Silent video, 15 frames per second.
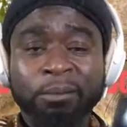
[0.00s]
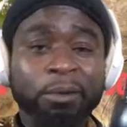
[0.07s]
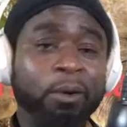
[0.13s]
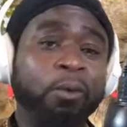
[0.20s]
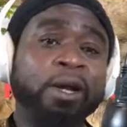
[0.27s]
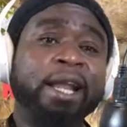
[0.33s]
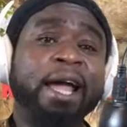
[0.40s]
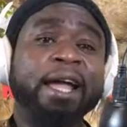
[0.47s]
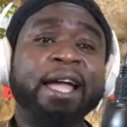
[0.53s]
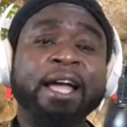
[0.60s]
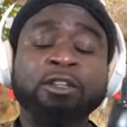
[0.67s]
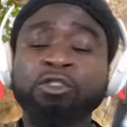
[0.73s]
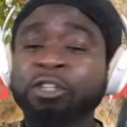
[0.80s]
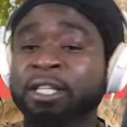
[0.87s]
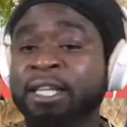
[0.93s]
but when I
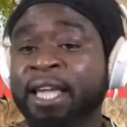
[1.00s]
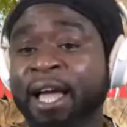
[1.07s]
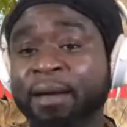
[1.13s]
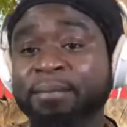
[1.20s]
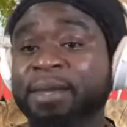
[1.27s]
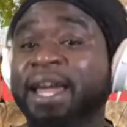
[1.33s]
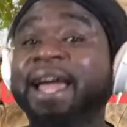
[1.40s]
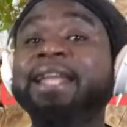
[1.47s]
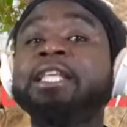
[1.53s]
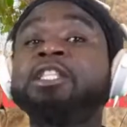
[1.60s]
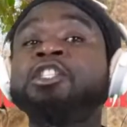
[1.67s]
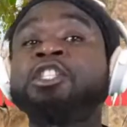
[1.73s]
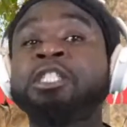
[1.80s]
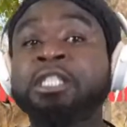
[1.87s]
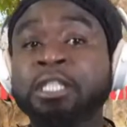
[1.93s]
got to the Gambia, I
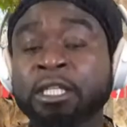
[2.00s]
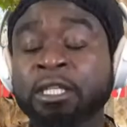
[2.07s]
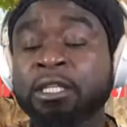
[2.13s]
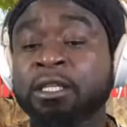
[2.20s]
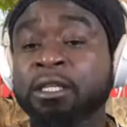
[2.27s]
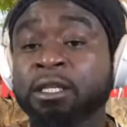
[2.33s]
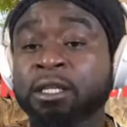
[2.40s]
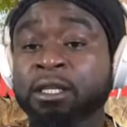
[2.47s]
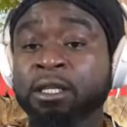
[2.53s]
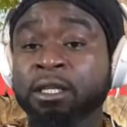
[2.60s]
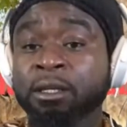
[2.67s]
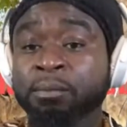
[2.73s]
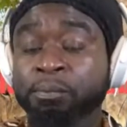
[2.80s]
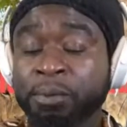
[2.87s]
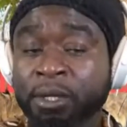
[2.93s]
didn't see
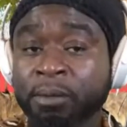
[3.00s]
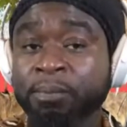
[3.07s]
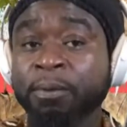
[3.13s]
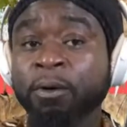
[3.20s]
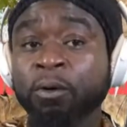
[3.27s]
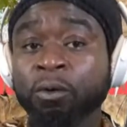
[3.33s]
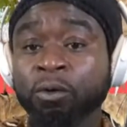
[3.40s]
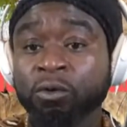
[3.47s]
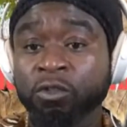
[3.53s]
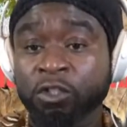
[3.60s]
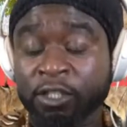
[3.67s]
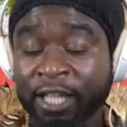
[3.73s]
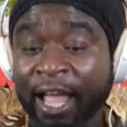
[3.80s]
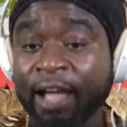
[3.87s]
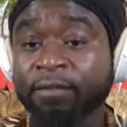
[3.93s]
people
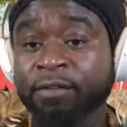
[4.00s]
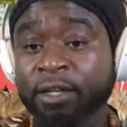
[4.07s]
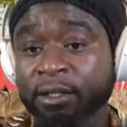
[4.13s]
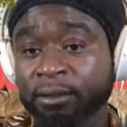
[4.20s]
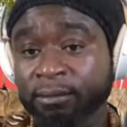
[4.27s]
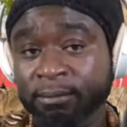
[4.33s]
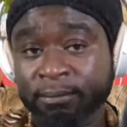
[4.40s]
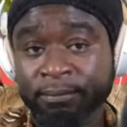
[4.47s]
starving.